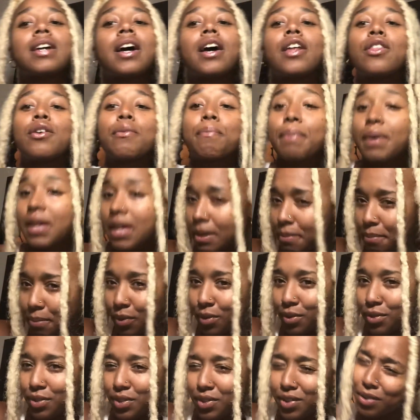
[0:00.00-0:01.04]
other
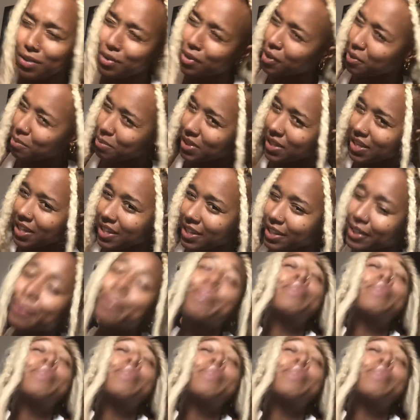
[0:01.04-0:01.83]
people's. You know what I'm saying?